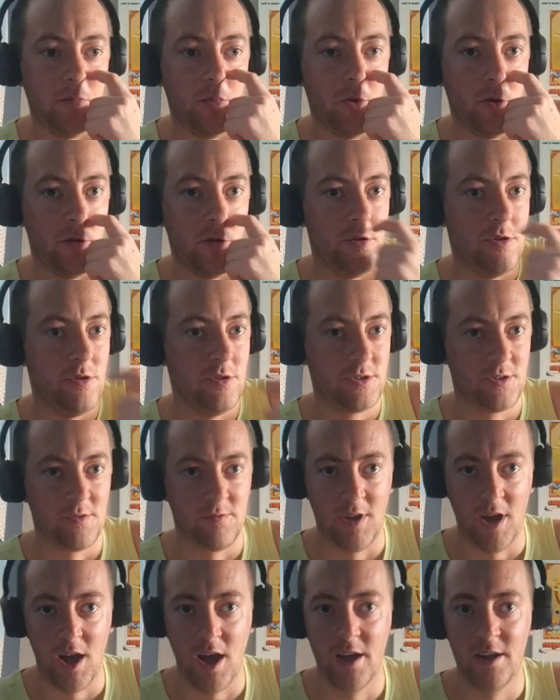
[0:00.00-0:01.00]
Birds
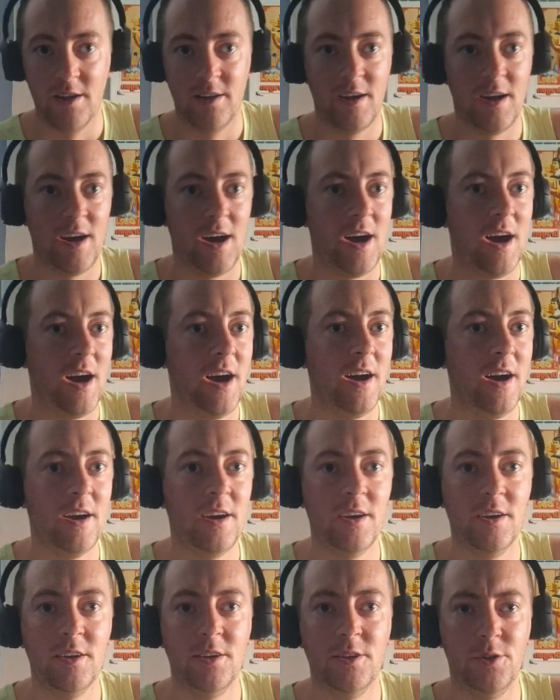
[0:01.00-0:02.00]
flying
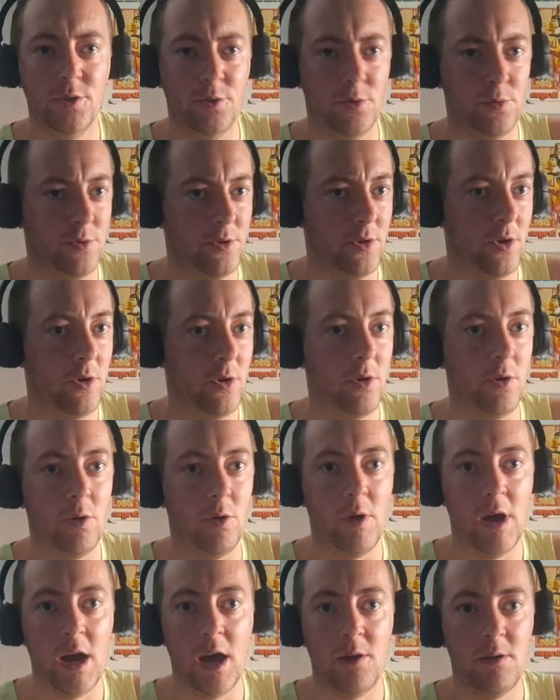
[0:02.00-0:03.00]
high, you
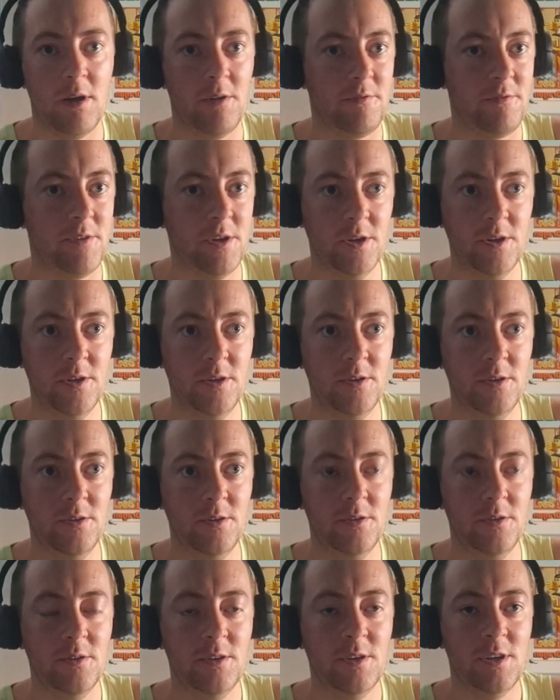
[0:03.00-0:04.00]
know how I
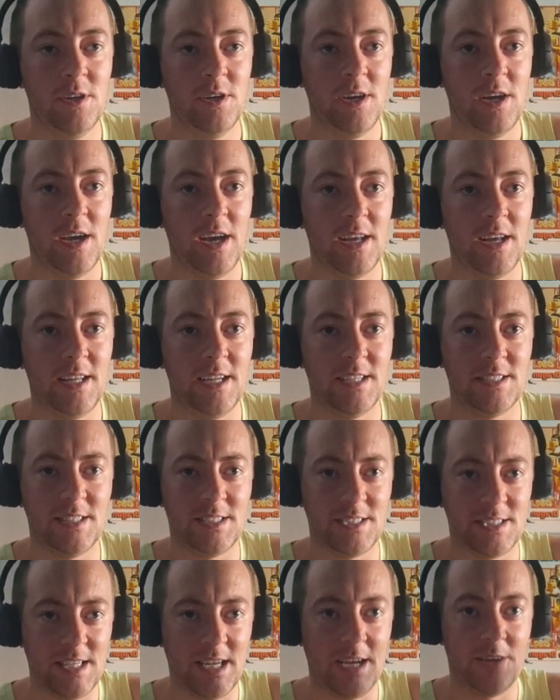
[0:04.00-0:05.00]
feel. And his
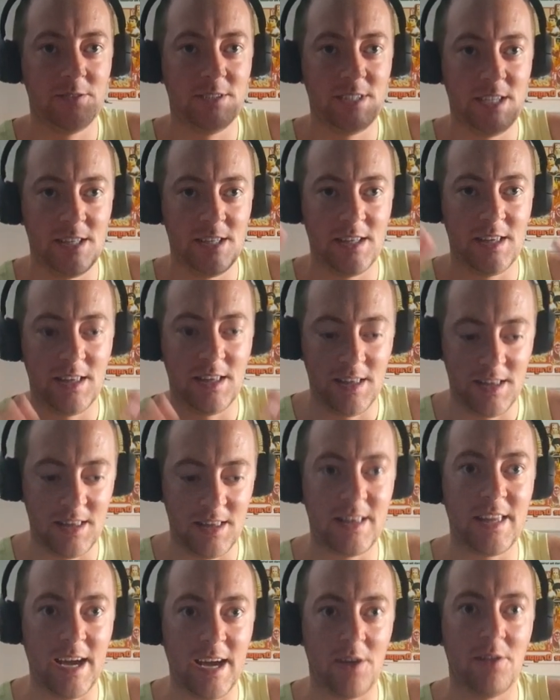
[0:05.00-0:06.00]
is sounding
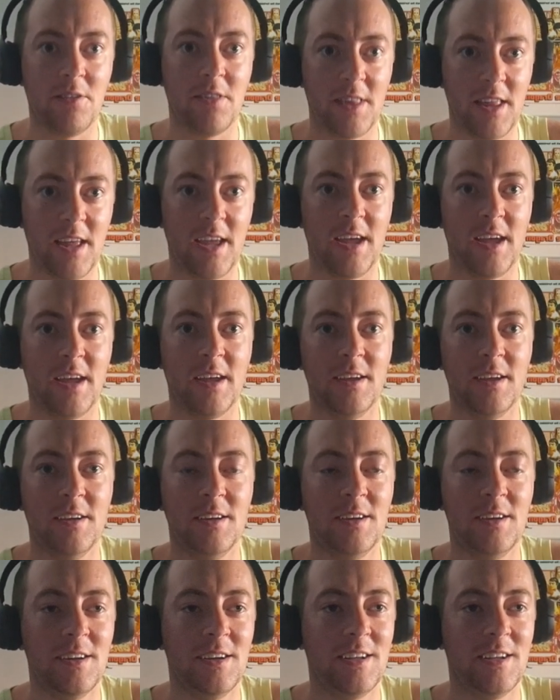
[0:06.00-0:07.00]
down there.
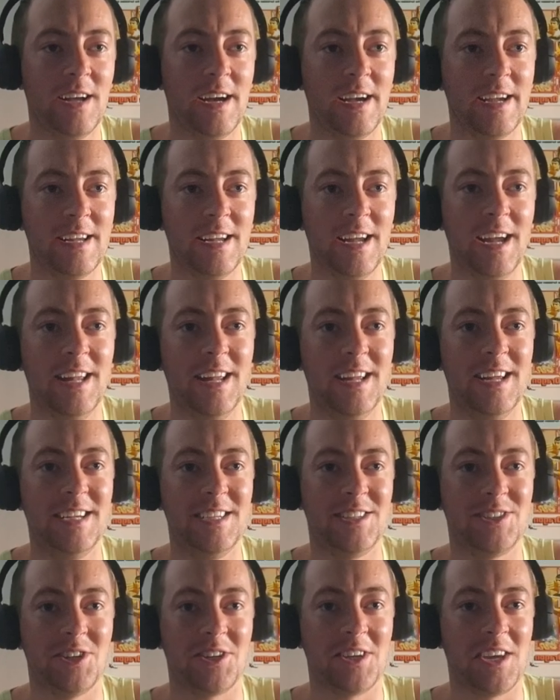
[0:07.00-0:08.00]
Like,
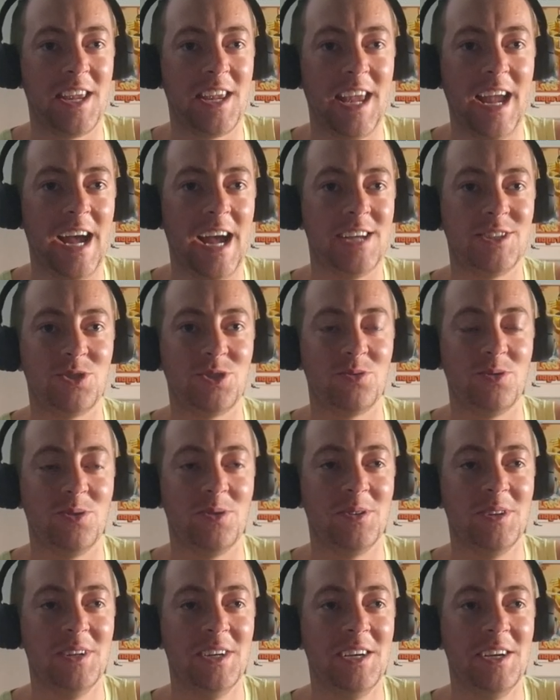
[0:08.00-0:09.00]
it's just
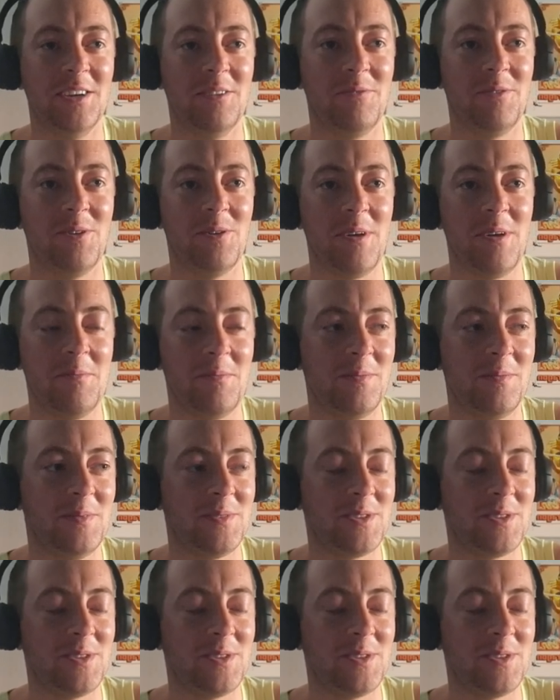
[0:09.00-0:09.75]
casual for him.